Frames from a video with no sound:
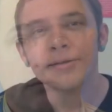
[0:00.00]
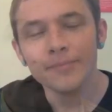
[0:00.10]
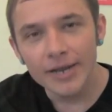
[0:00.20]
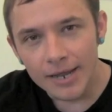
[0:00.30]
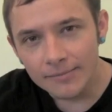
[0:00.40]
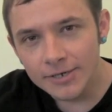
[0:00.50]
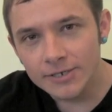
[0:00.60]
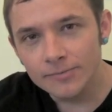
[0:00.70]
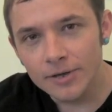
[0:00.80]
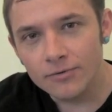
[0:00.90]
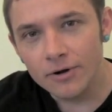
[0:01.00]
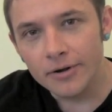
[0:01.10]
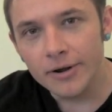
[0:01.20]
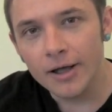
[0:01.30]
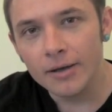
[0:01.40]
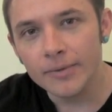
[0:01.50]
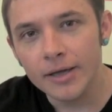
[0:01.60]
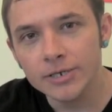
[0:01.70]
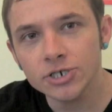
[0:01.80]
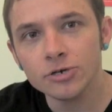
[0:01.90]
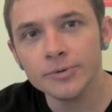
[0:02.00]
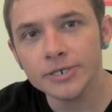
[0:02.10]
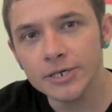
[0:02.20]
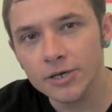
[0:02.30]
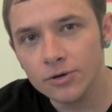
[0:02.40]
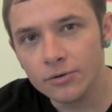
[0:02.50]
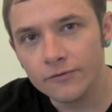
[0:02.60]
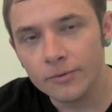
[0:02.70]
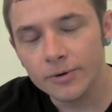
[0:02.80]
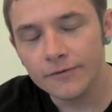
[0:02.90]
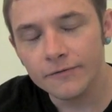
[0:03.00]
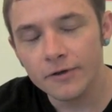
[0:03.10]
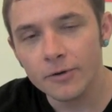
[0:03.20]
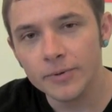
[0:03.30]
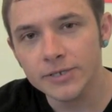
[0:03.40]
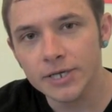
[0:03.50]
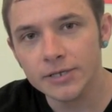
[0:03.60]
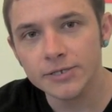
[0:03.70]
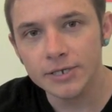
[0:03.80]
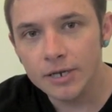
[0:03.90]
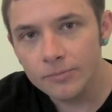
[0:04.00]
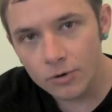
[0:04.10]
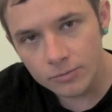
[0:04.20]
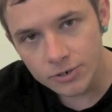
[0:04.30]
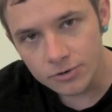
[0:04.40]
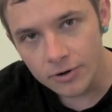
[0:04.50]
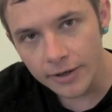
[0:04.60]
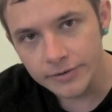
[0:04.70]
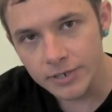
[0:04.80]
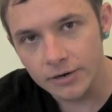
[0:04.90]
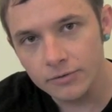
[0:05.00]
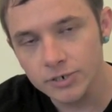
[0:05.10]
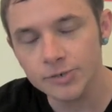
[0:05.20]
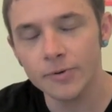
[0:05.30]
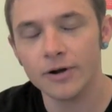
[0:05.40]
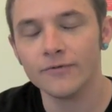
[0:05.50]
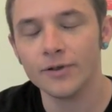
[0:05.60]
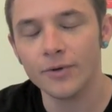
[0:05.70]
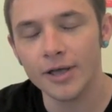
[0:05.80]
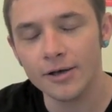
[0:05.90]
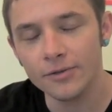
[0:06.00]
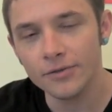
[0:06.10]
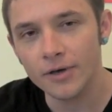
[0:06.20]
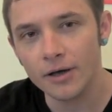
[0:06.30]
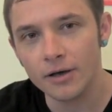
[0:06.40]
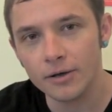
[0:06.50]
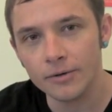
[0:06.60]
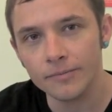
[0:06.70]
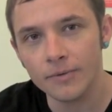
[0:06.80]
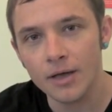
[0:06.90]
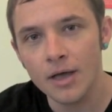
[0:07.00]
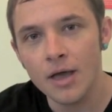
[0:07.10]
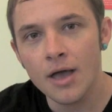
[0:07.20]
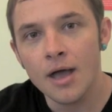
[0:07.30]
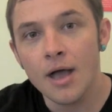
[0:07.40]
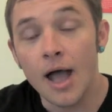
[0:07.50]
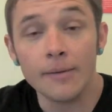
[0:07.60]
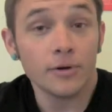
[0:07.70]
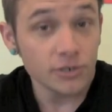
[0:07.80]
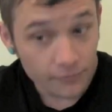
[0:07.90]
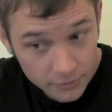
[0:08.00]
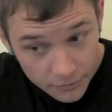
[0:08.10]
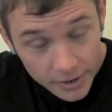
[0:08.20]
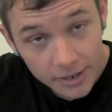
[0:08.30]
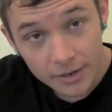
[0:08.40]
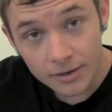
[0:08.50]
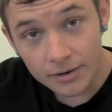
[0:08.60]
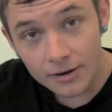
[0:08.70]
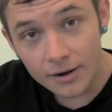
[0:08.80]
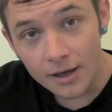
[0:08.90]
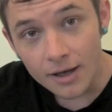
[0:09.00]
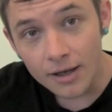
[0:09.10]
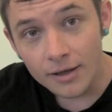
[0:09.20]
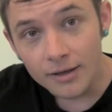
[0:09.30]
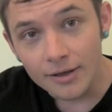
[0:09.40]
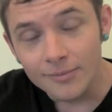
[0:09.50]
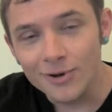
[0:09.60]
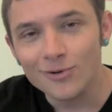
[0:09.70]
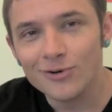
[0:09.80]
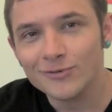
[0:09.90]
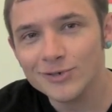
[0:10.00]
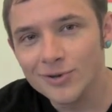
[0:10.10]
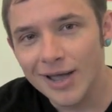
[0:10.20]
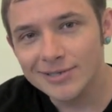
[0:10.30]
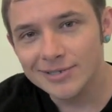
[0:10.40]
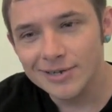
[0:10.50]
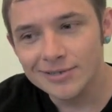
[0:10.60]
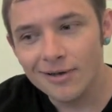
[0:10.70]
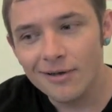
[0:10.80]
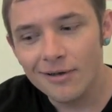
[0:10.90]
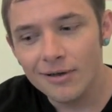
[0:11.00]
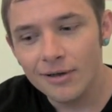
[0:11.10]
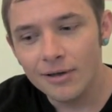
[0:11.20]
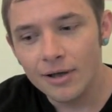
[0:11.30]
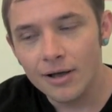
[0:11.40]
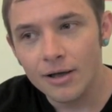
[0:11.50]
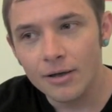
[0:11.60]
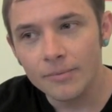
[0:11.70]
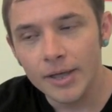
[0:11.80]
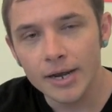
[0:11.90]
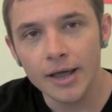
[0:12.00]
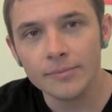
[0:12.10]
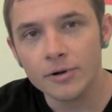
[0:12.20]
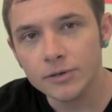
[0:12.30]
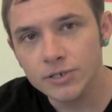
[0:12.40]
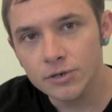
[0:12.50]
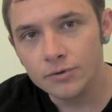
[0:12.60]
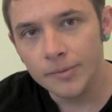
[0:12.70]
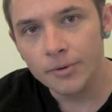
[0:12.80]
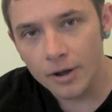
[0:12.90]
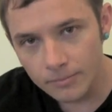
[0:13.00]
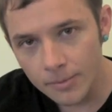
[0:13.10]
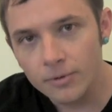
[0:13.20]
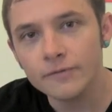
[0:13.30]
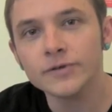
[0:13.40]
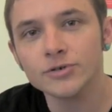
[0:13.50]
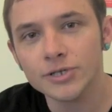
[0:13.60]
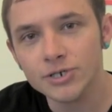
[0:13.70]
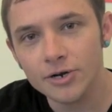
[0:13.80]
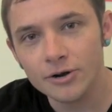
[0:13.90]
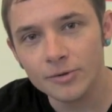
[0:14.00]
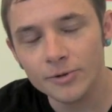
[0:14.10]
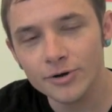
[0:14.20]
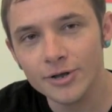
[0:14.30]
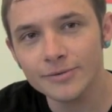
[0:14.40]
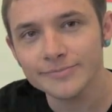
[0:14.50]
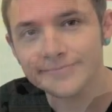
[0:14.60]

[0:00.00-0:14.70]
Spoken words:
My name is Mick Rurick. I'm a GLBTQ affirmative therapist at the Sydney Borum Junior Health Center, which is part of Fenway Health. I'm also Floridian. I am an owner of two cats and a dog, and I'm also a proud member of the transgender community.